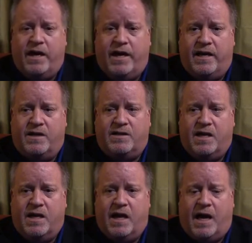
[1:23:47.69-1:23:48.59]

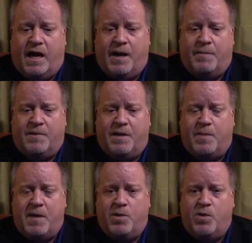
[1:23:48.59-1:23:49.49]
is that
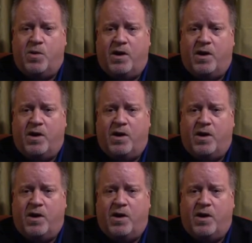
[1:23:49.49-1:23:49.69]
people who